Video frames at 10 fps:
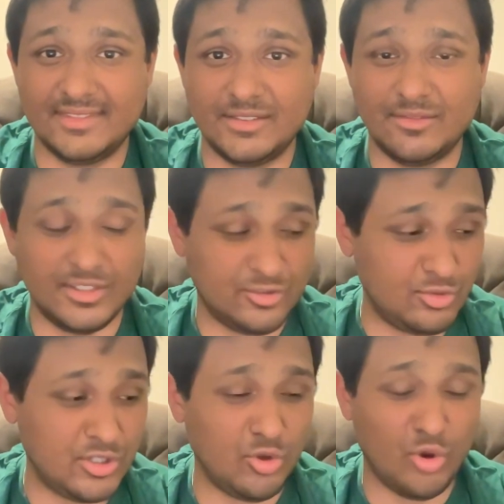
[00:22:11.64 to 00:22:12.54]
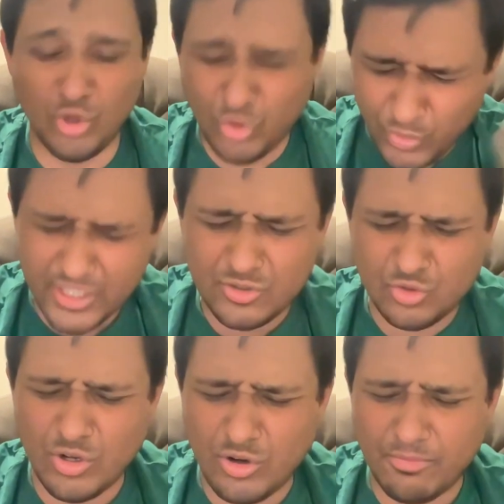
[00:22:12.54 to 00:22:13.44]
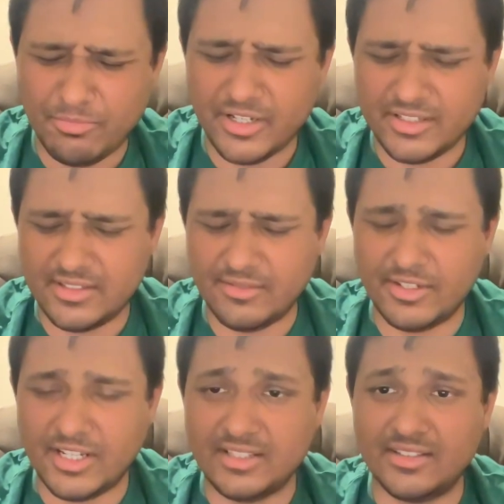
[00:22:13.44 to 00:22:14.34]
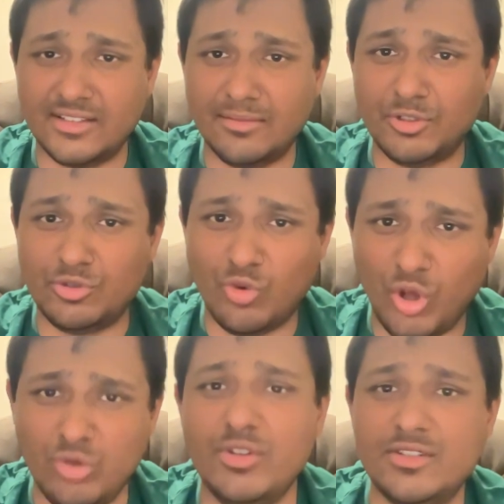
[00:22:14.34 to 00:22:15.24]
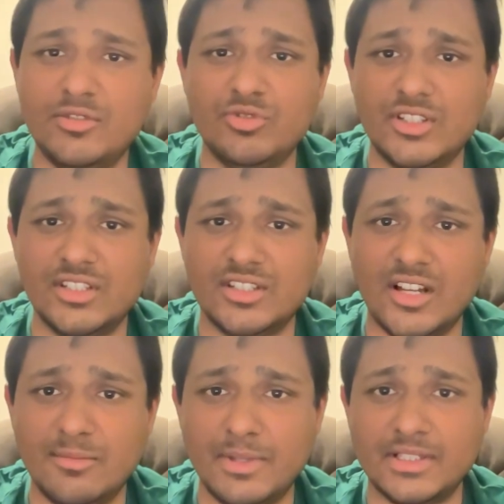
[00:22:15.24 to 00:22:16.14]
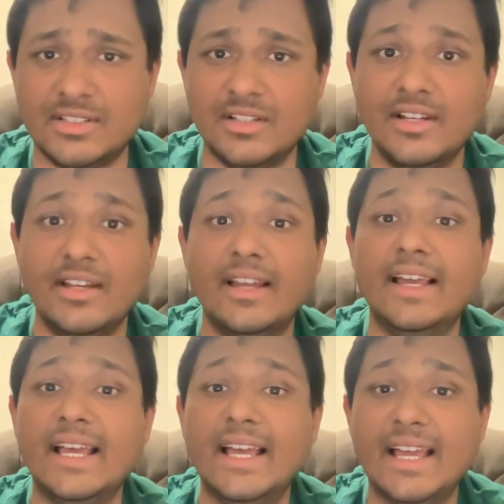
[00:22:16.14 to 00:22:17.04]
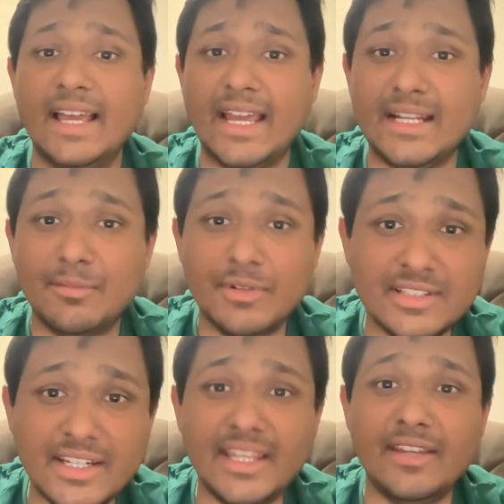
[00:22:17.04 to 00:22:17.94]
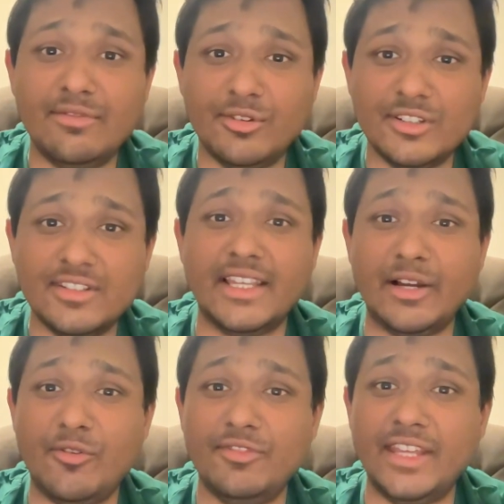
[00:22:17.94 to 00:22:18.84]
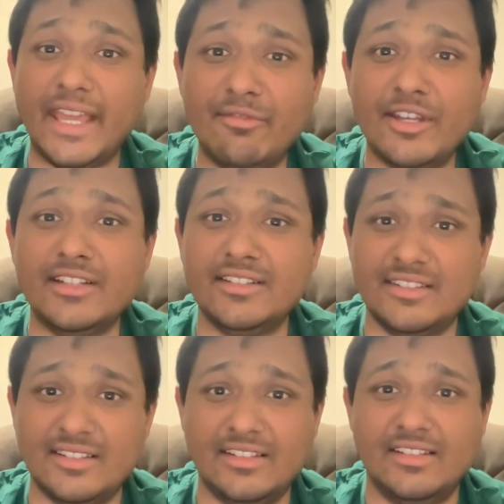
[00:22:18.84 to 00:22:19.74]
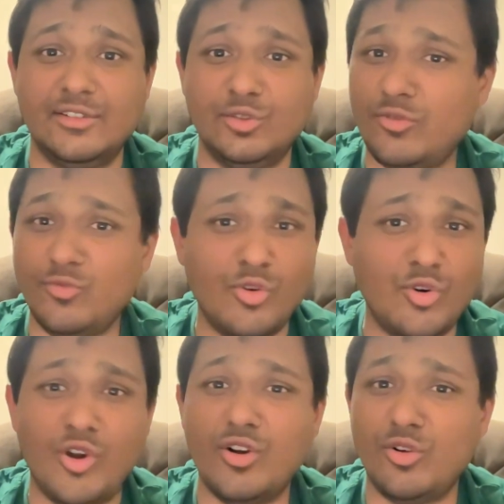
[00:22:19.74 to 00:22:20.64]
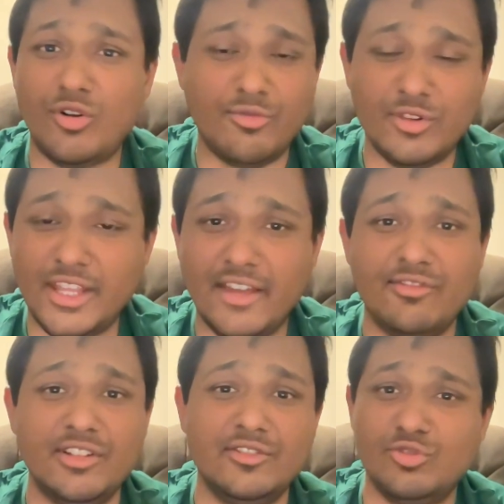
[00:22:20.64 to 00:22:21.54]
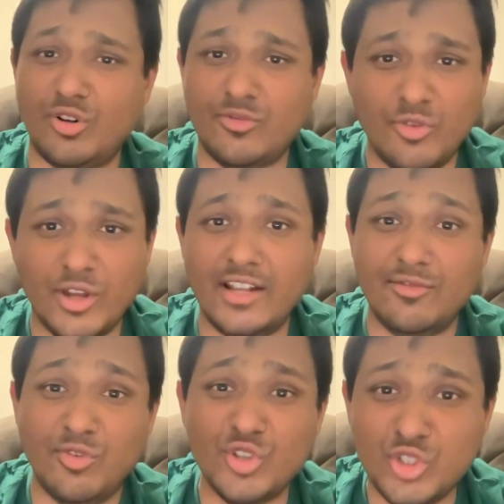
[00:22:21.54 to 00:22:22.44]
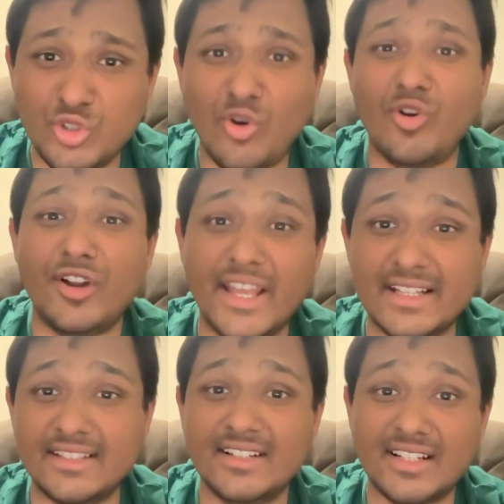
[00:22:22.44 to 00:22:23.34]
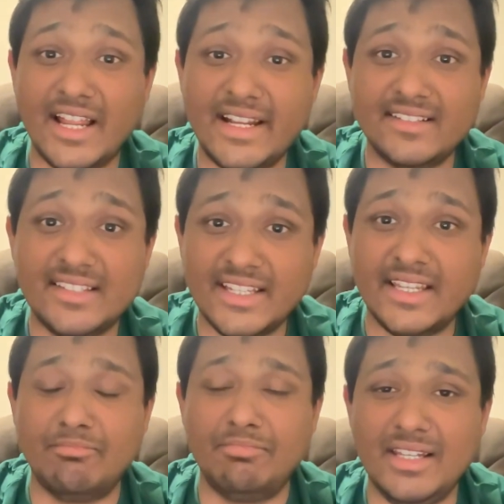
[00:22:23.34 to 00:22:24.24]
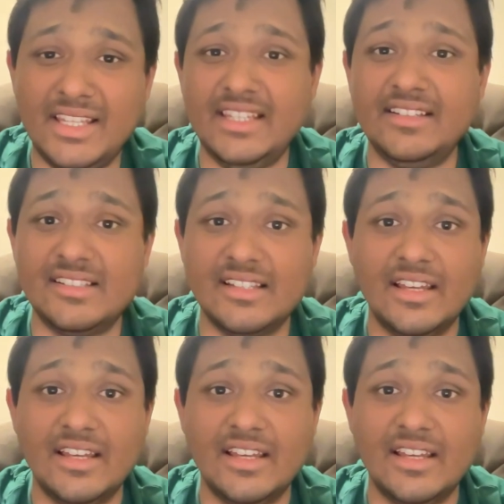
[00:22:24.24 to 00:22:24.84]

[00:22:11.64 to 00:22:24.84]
First one, always do a comprehensive analysis. Number two, always use Desh Kaal Patra. And number three, for the sake of the heavens, not for God, not for the heavens, not for help, for your and the client's sake, please